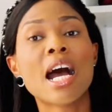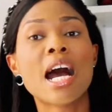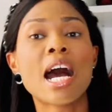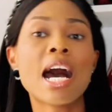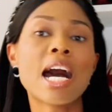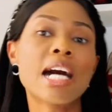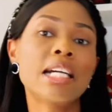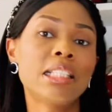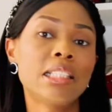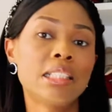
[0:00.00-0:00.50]

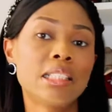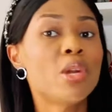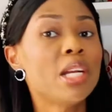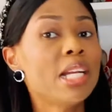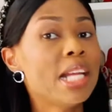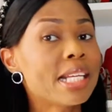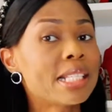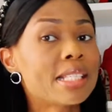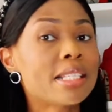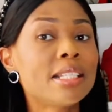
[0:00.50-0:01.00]
and
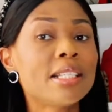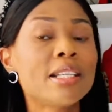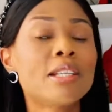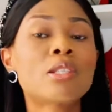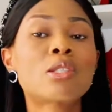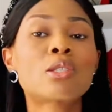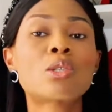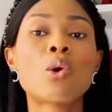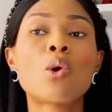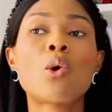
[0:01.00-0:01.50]
relating
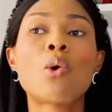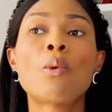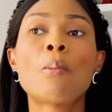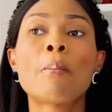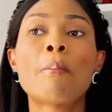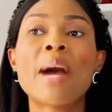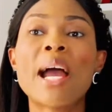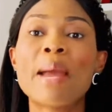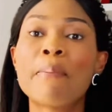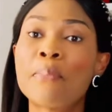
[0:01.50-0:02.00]
it to
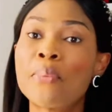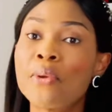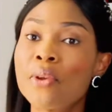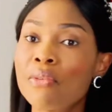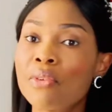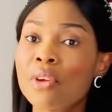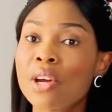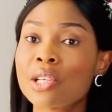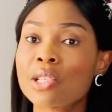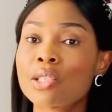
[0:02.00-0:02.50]
my
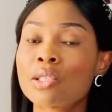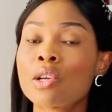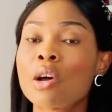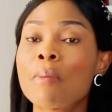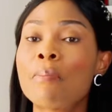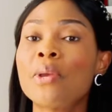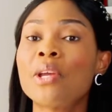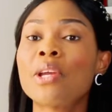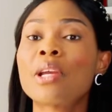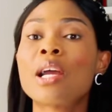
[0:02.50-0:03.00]
previous
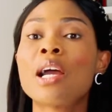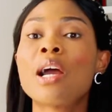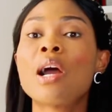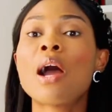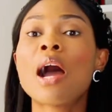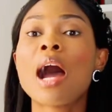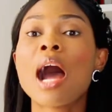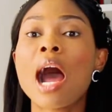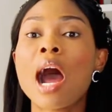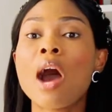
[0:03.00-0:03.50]
topic,
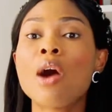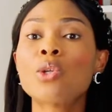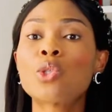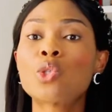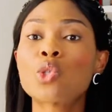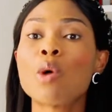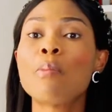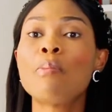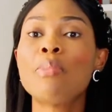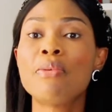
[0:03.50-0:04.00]

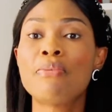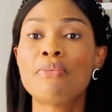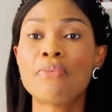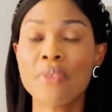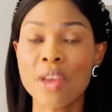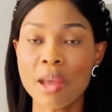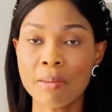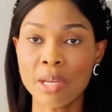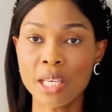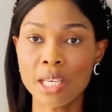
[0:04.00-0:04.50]
how to be
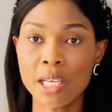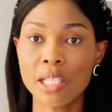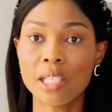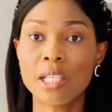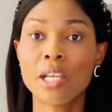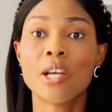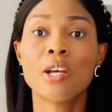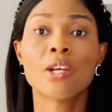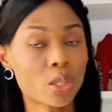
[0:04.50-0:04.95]
feminine.